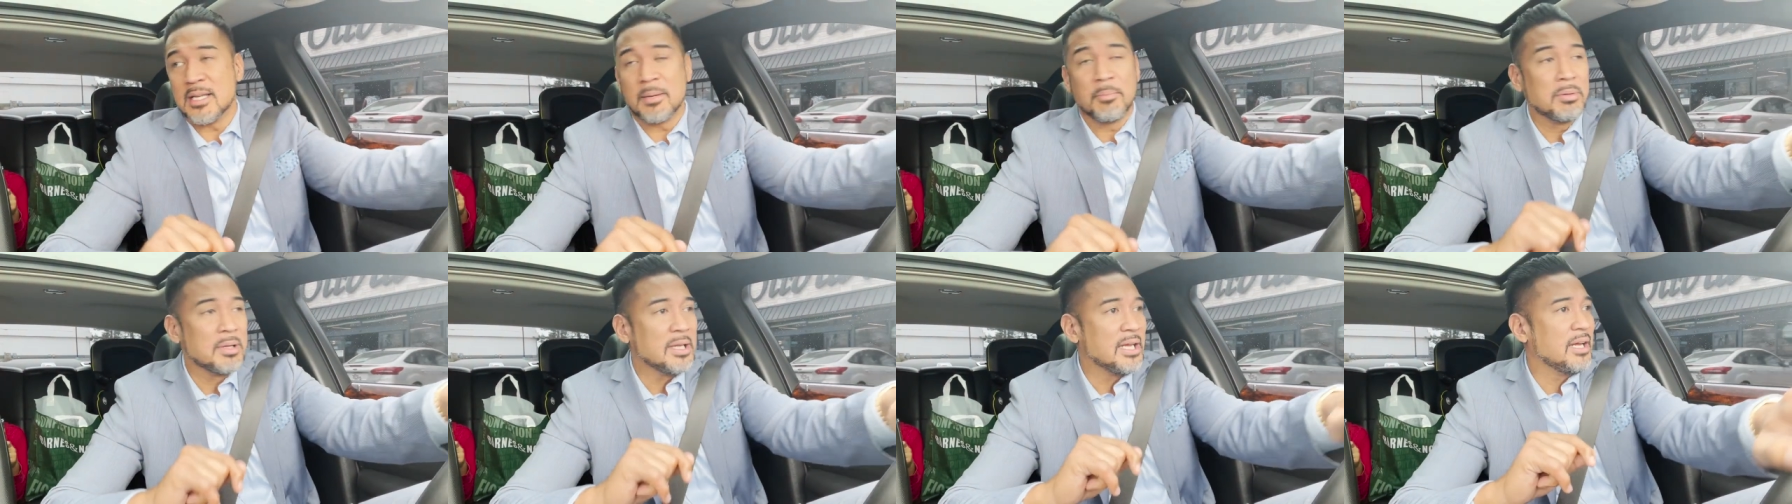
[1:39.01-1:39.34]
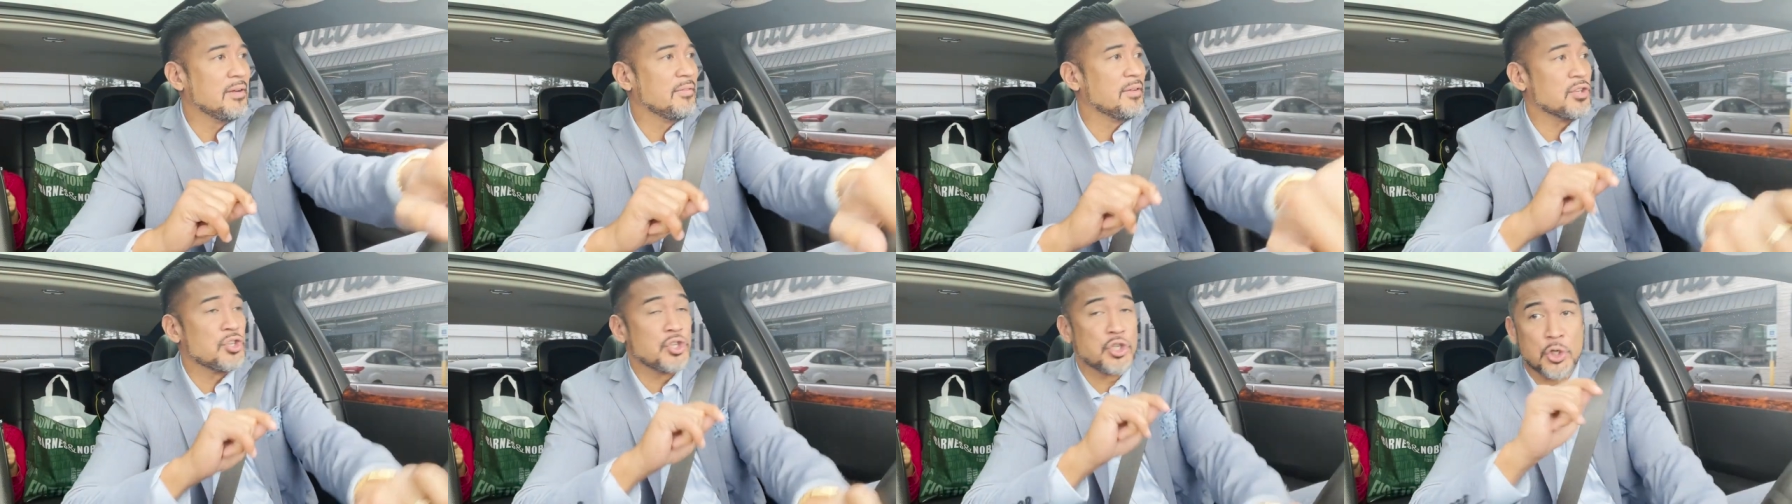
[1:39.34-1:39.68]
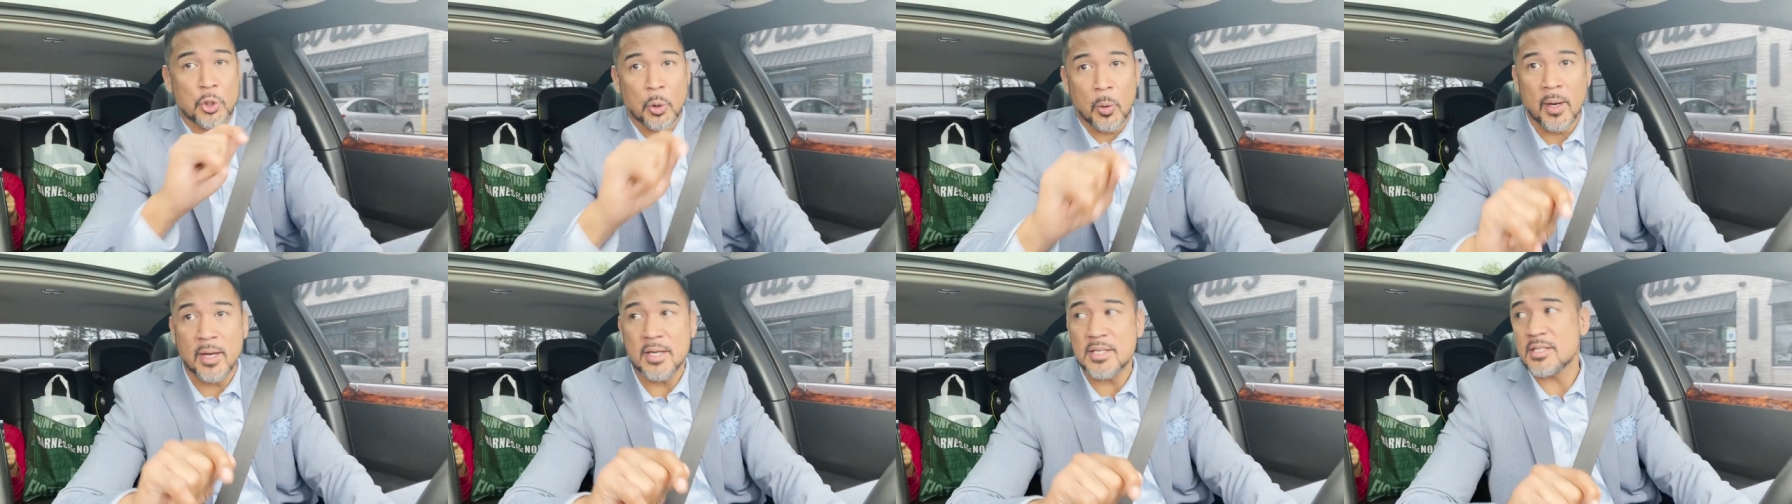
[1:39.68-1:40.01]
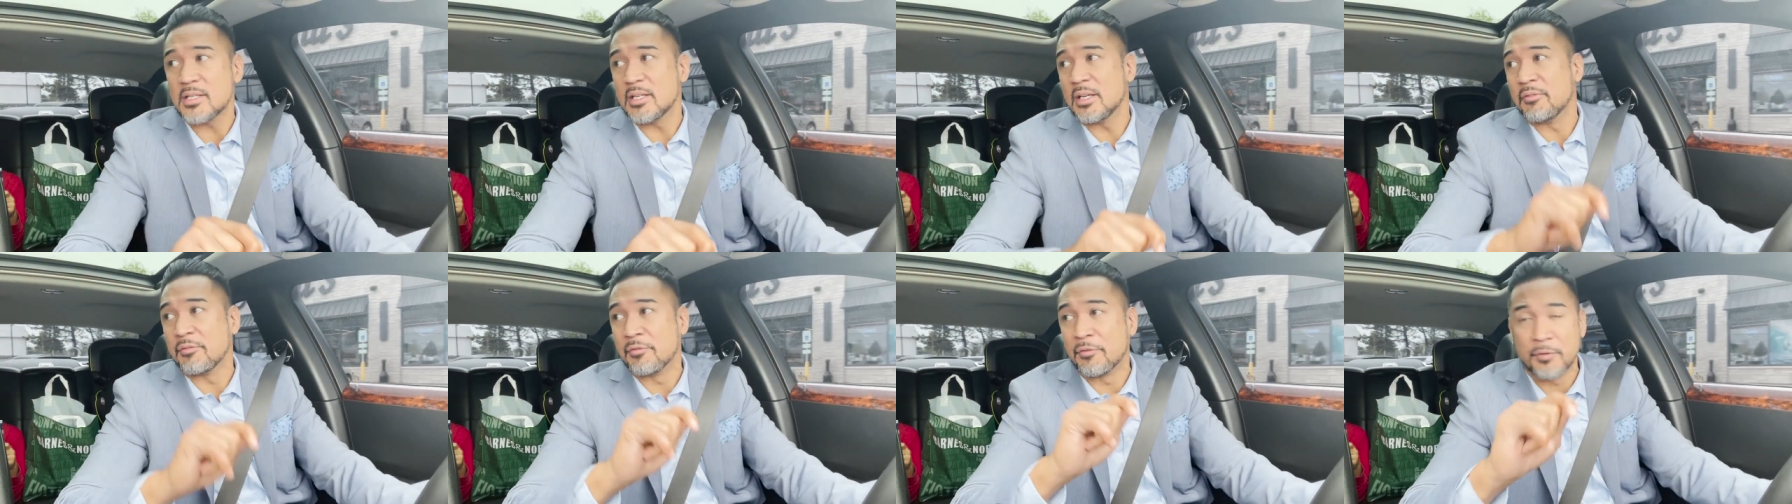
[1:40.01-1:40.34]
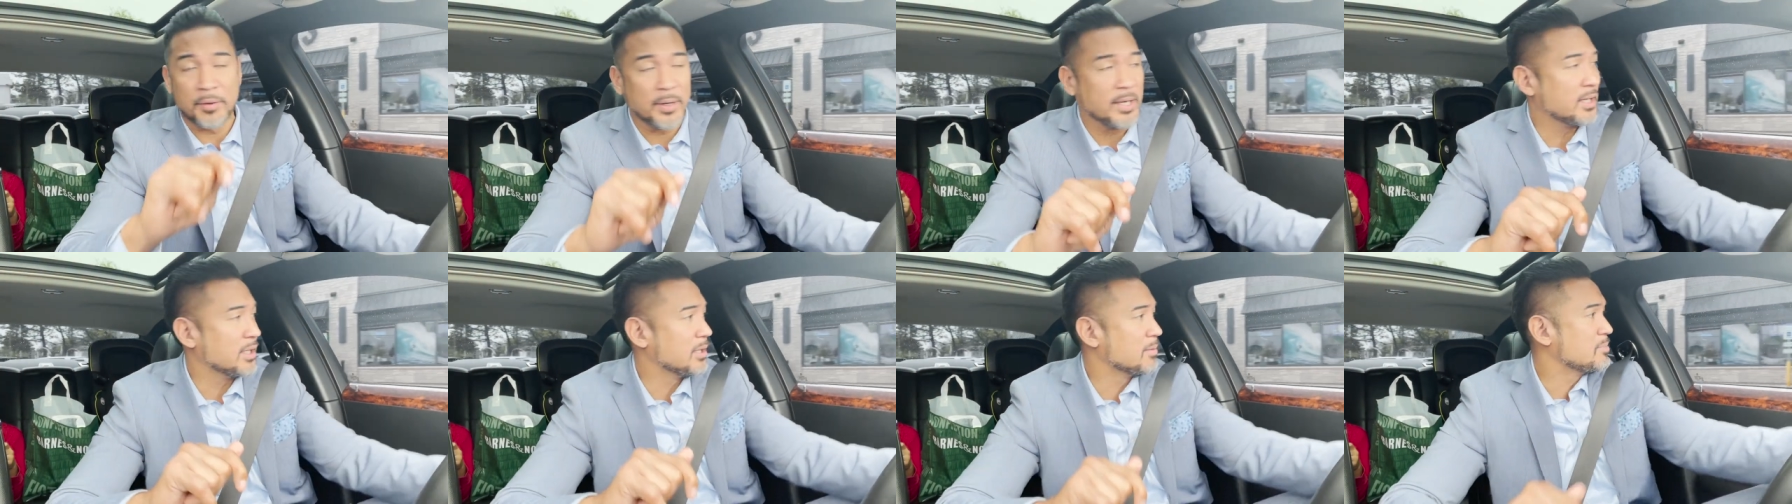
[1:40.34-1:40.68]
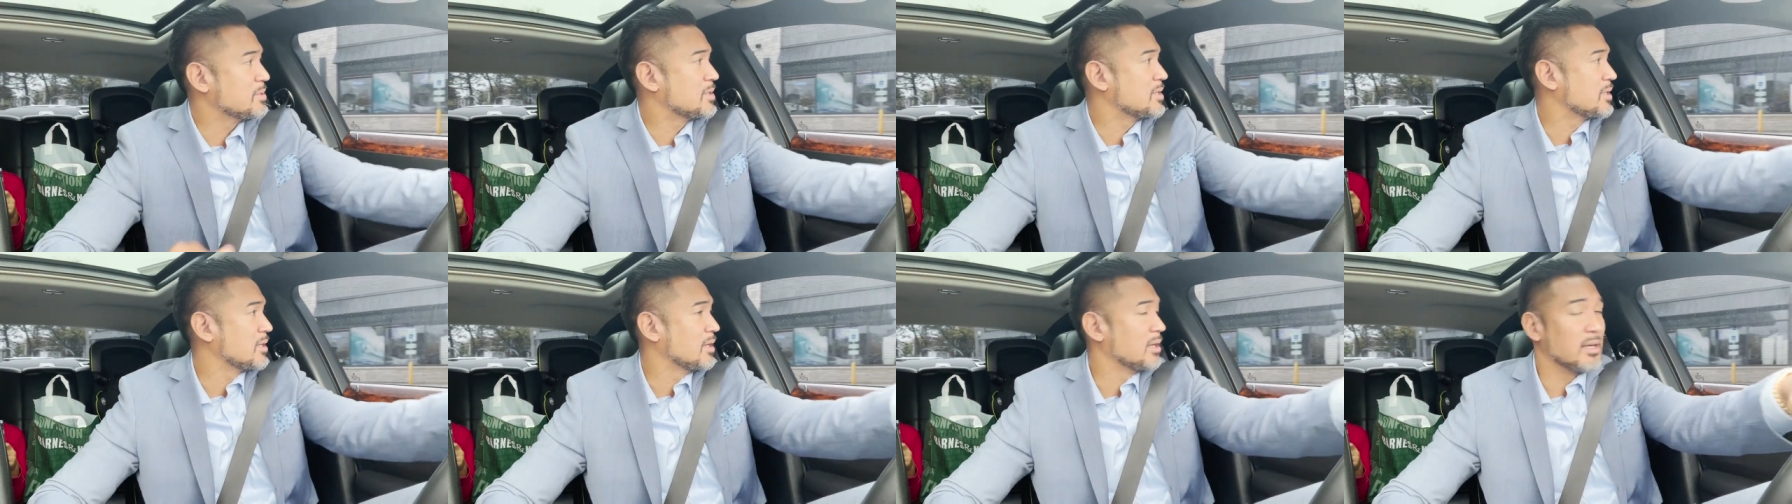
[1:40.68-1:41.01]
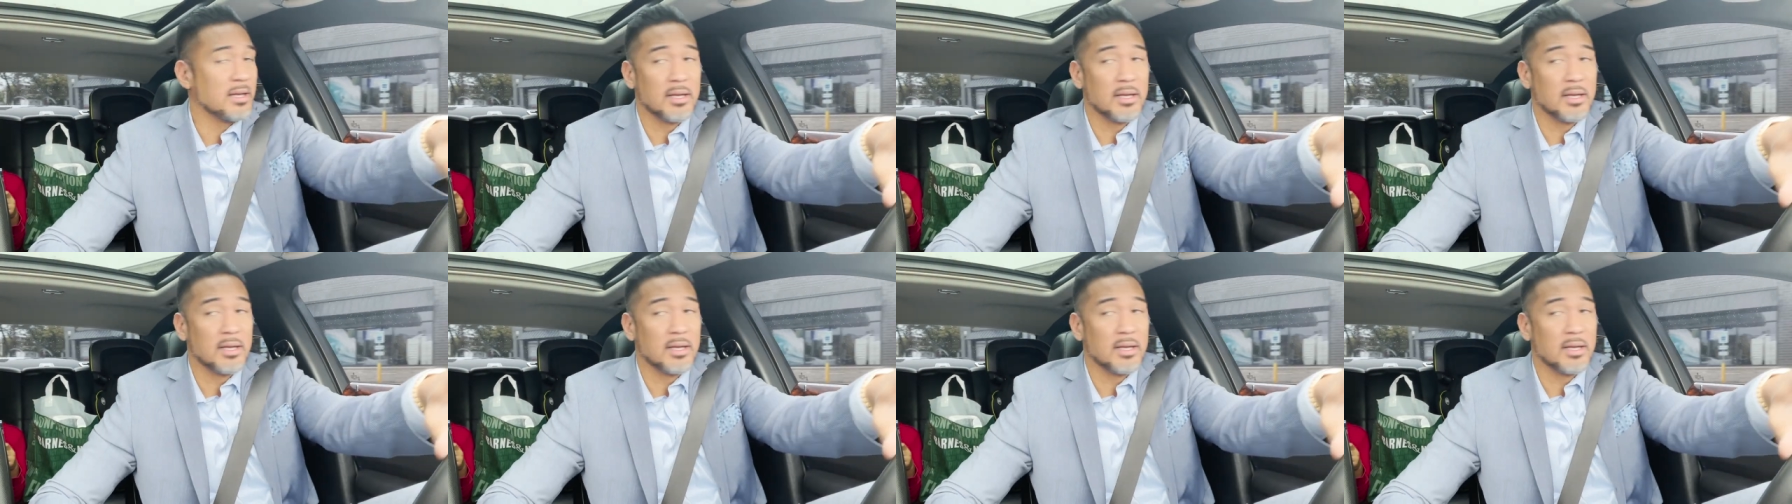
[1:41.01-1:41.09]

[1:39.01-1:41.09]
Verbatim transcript: I believe in choice and freedoms.